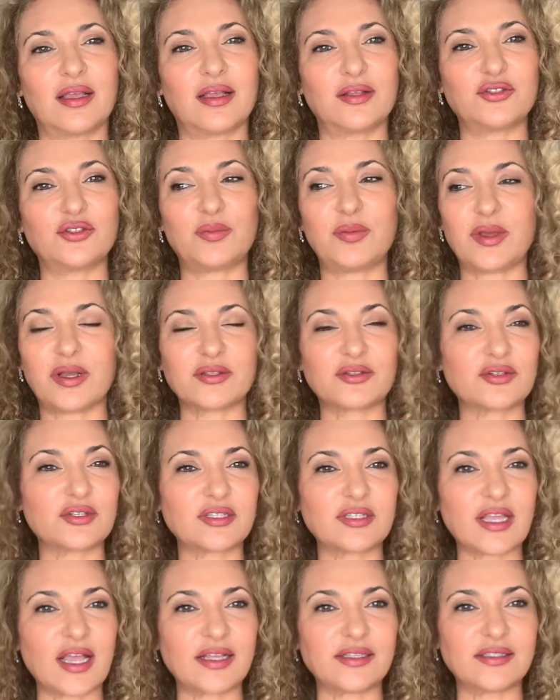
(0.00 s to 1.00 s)
to be
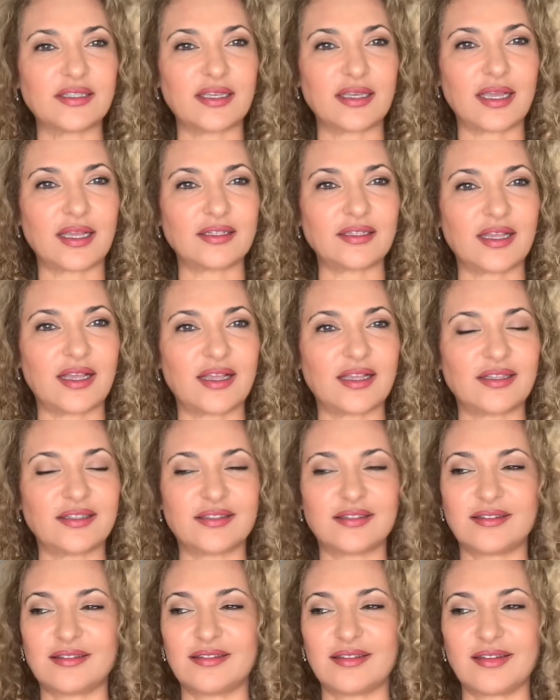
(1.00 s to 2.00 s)
understanding
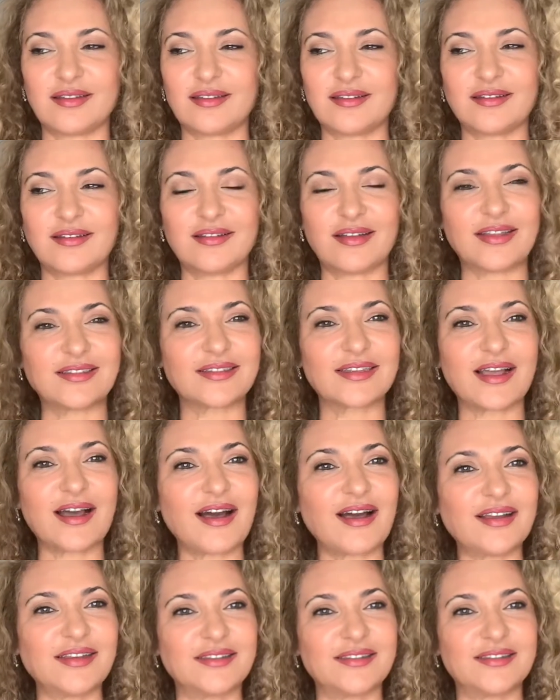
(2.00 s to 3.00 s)
and
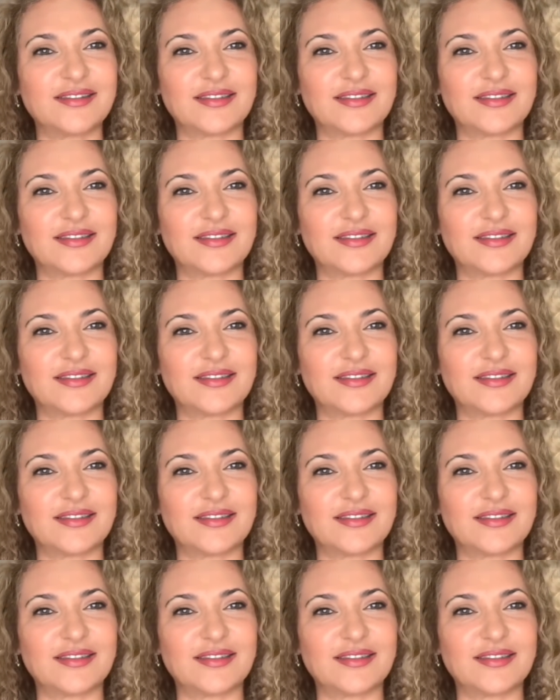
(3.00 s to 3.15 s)
kind.